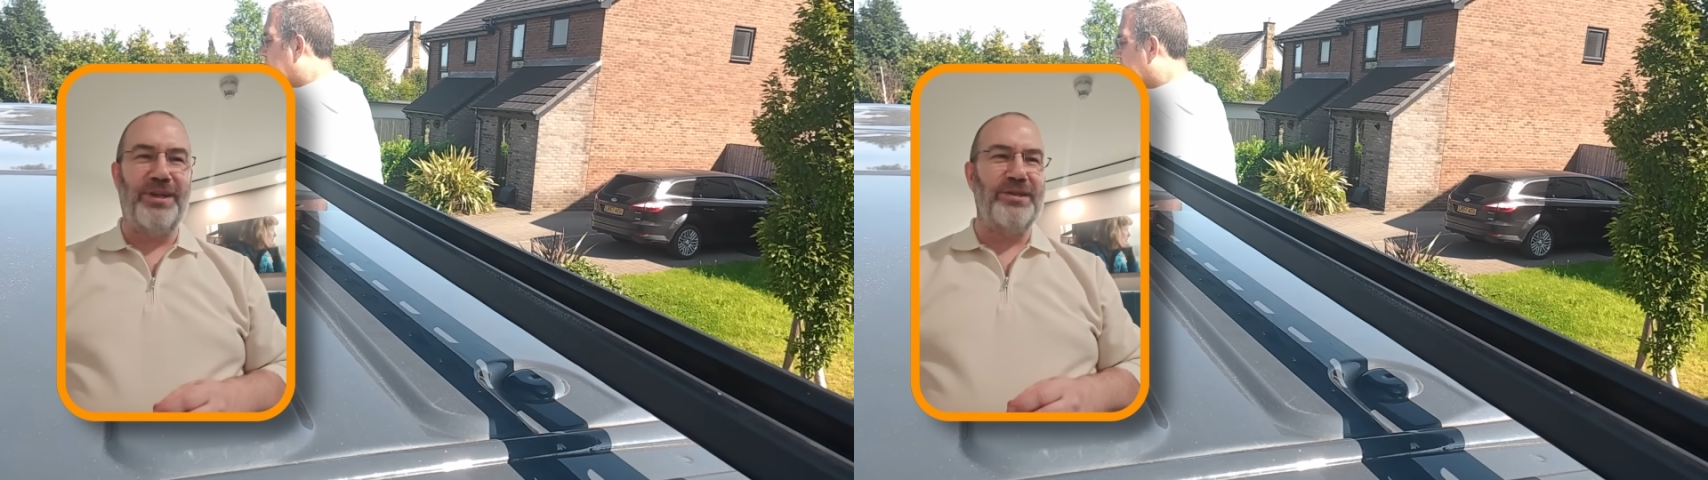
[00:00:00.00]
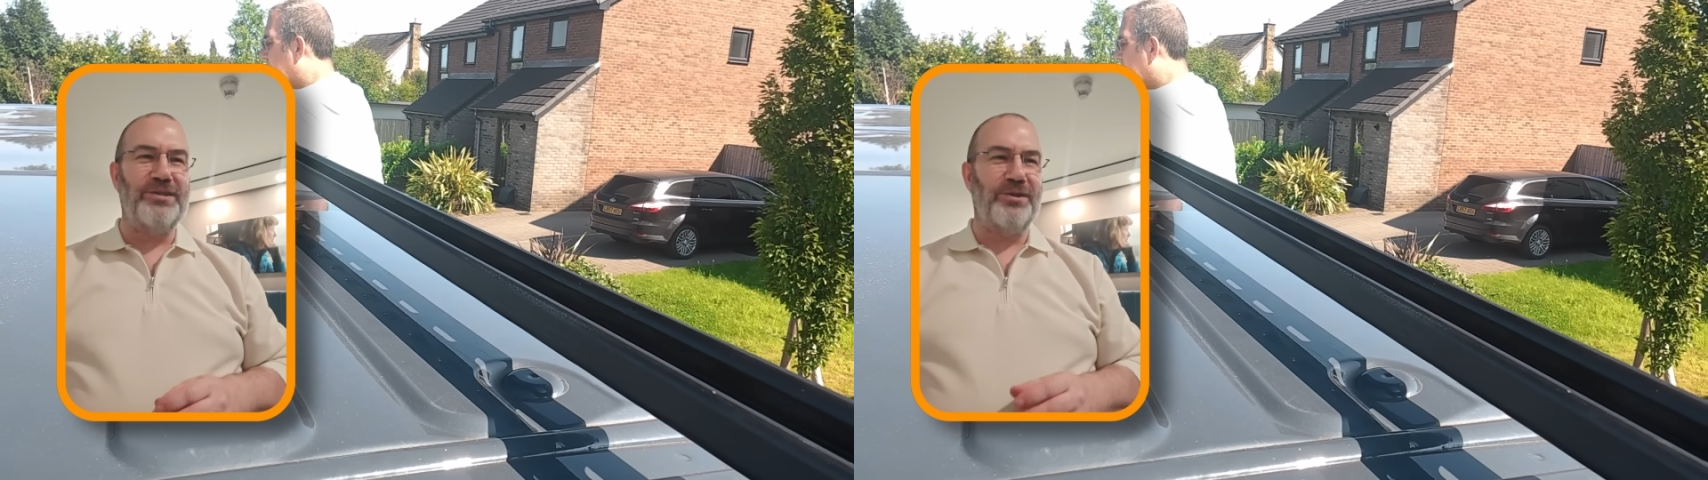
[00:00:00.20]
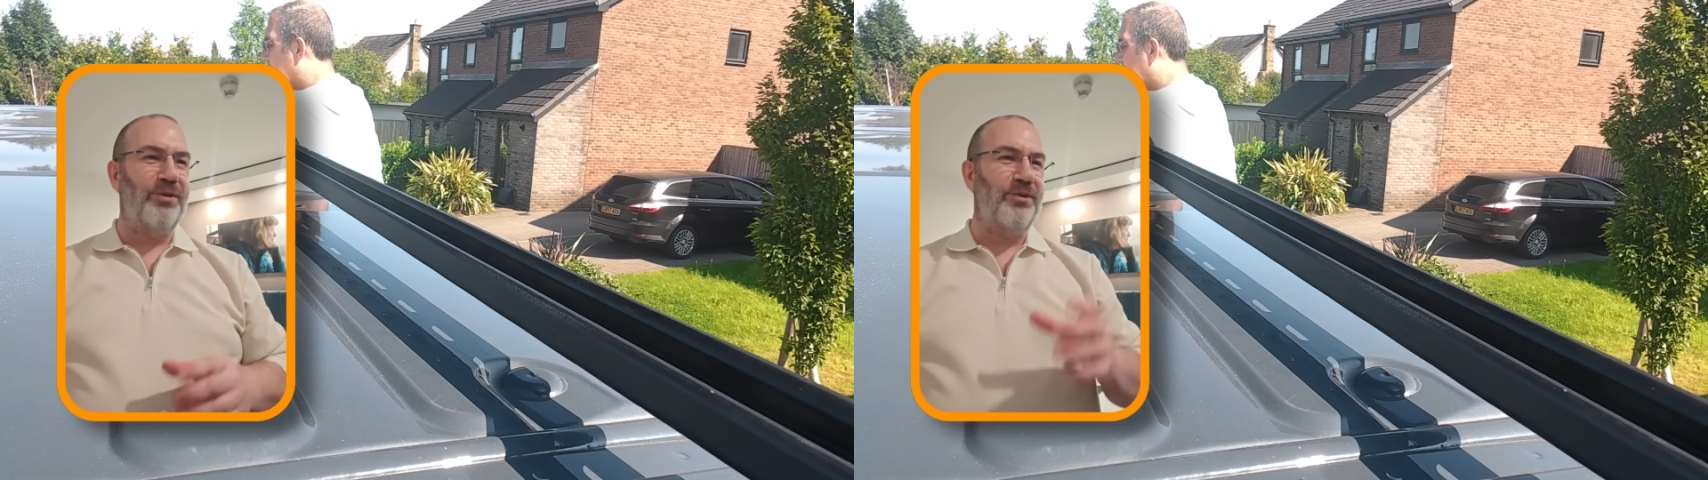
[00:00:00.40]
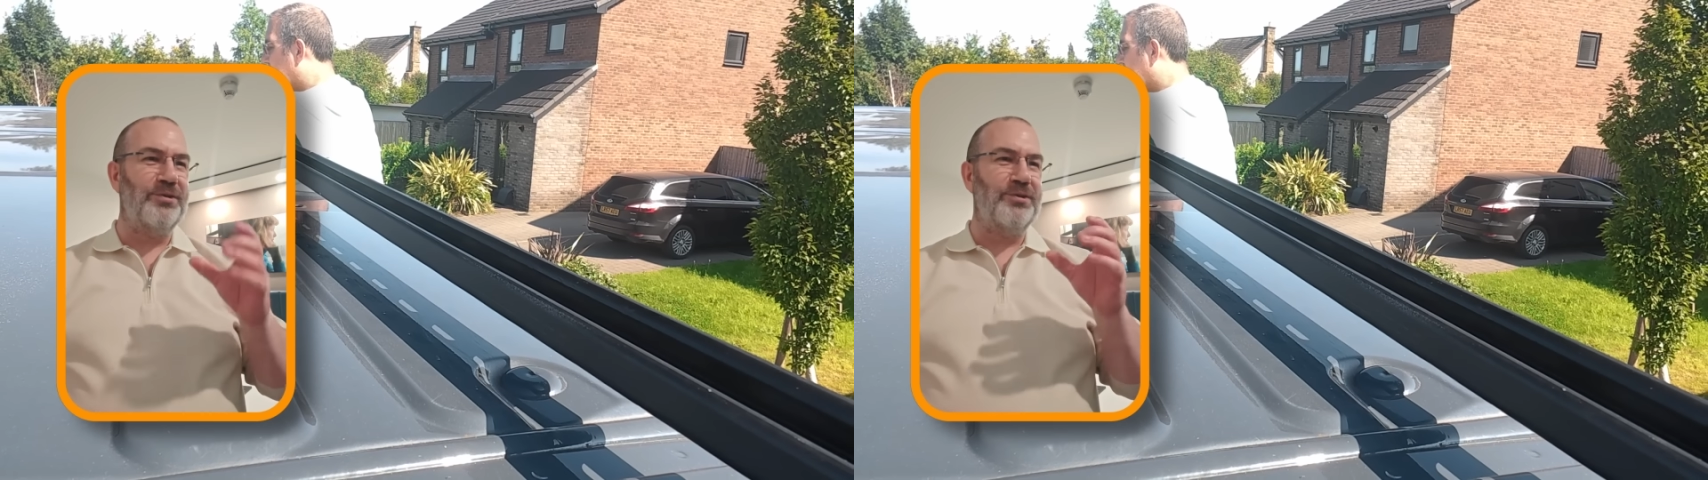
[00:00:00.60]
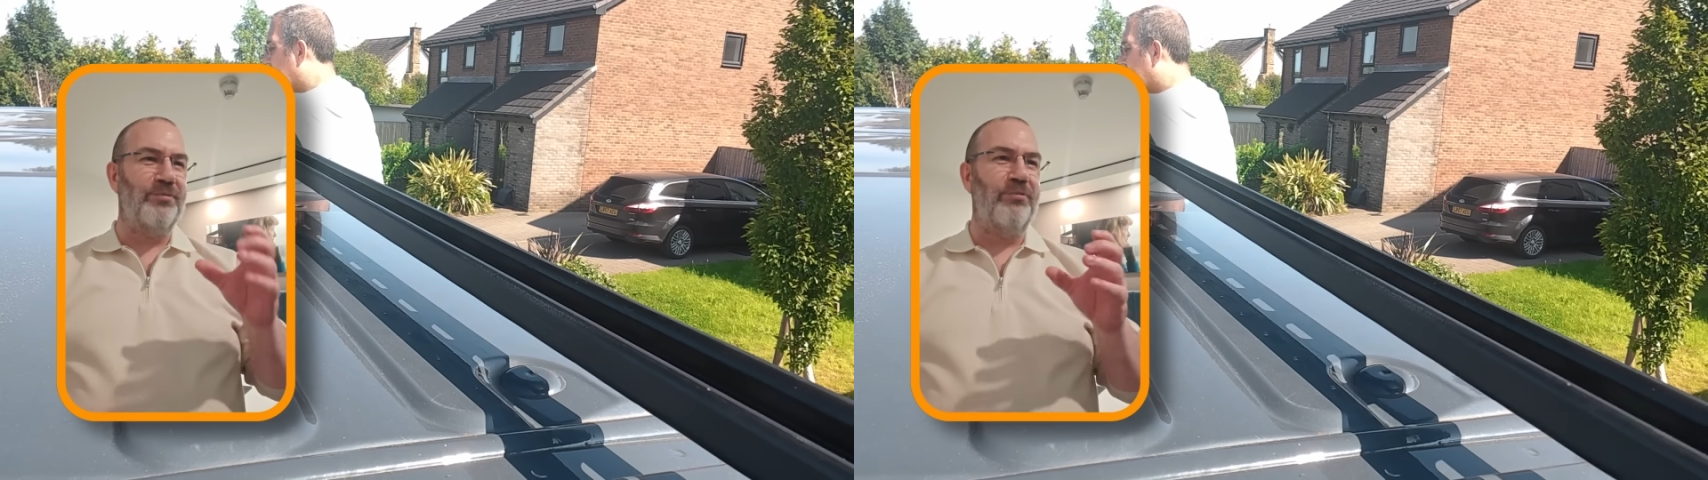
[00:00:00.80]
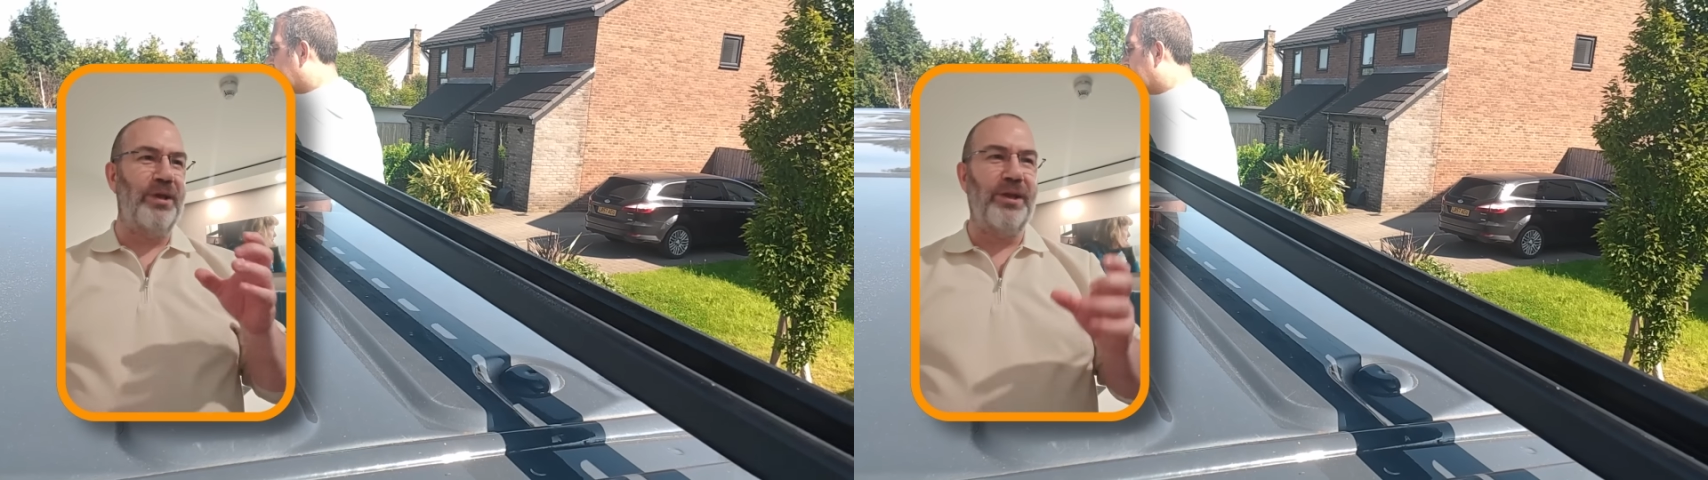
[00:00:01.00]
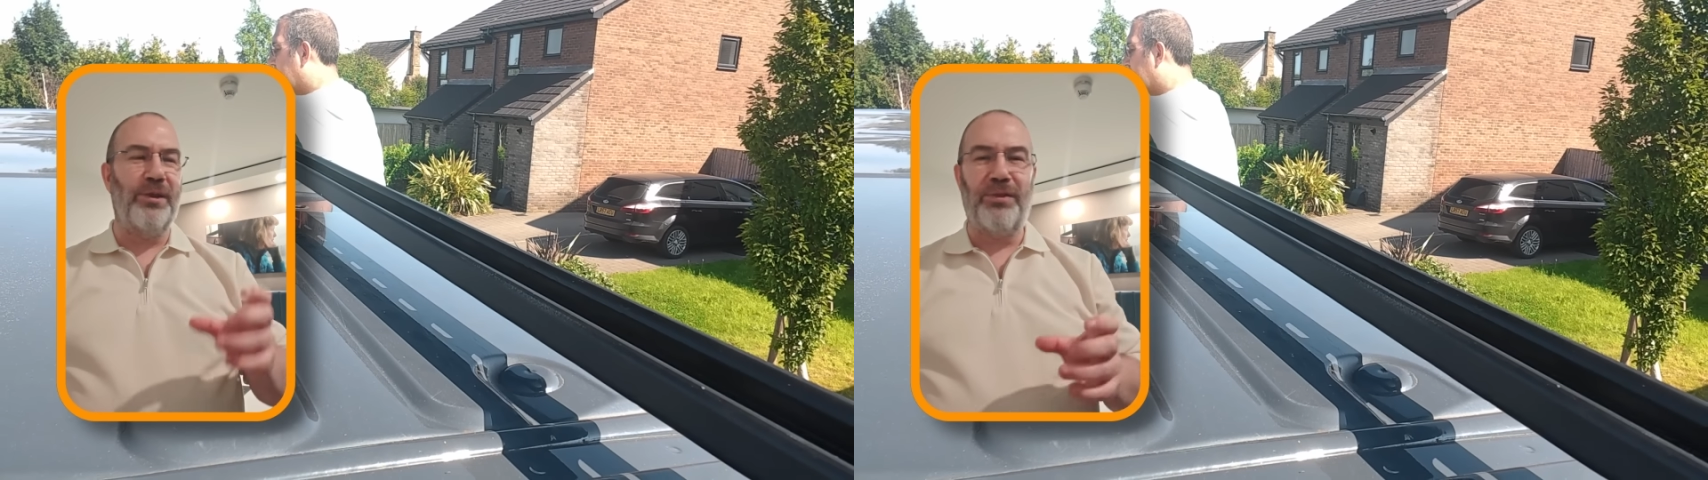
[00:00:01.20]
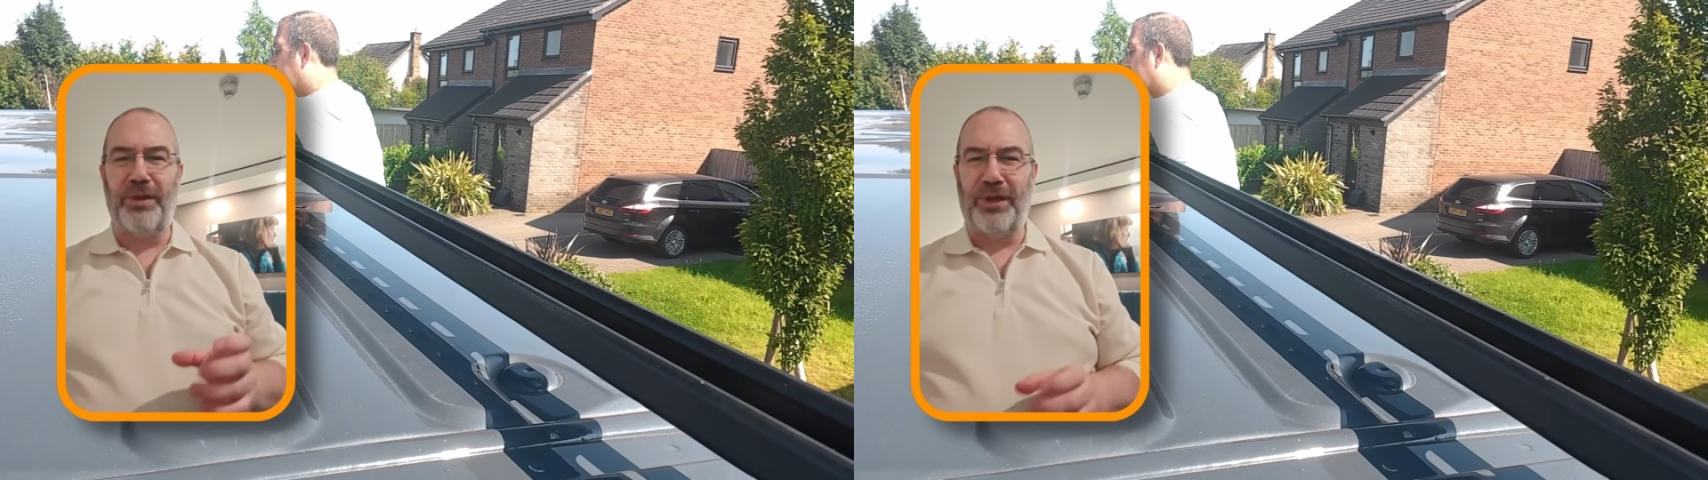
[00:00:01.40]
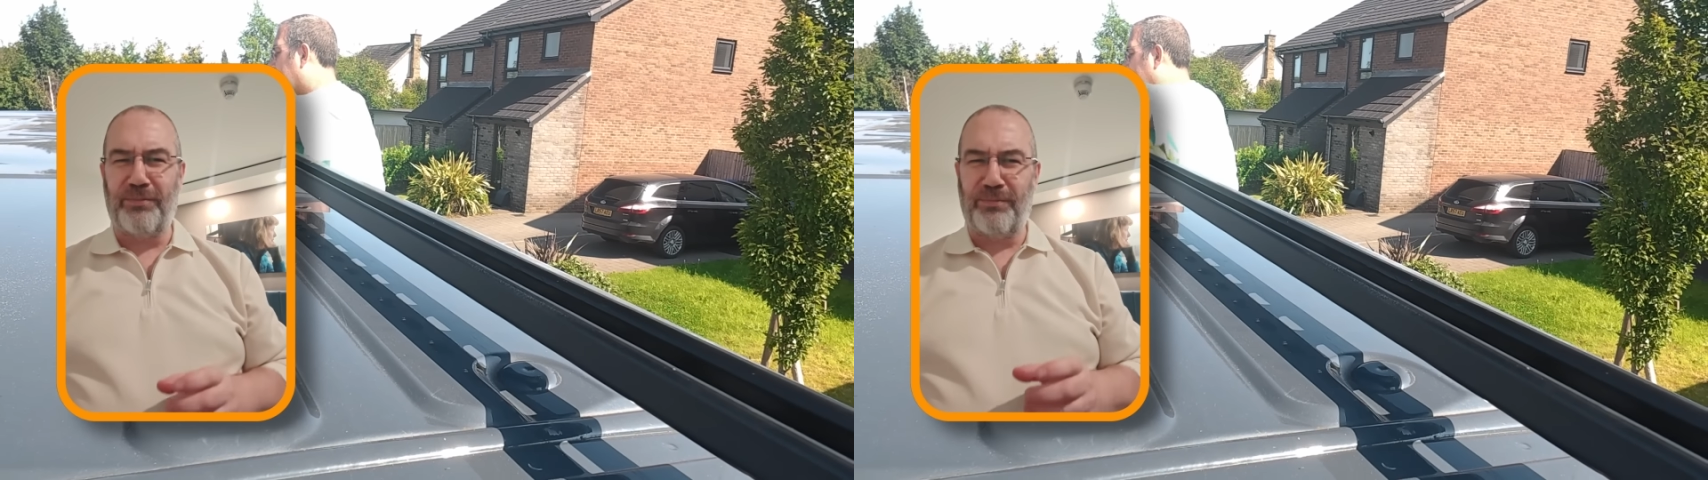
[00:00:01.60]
and I saw some really thick